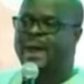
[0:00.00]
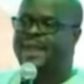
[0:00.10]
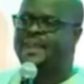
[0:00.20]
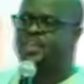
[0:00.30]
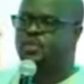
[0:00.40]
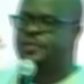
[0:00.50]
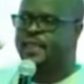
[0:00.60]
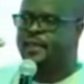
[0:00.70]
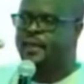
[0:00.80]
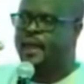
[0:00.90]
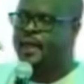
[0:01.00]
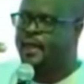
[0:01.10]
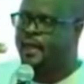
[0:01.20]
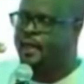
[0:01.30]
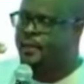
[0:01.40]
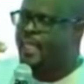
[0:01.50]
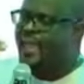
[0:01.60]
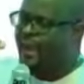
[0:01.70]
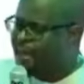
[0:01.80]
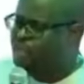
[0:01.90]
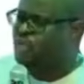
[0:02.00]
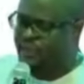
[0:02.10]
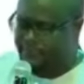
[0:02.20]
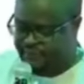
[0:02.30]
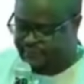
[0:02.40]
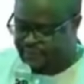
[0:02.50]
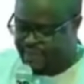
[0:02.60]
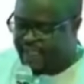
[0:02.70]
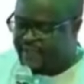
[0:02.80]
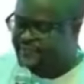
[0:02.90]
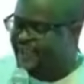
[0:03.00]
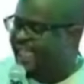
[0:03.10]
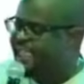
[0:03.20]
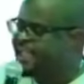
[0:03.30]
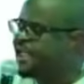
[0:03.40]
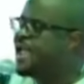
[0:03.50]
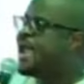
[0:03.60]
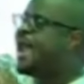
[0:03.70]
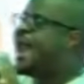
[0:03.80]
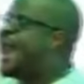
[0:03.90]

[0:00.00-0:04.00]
during the cabinet crisis said, I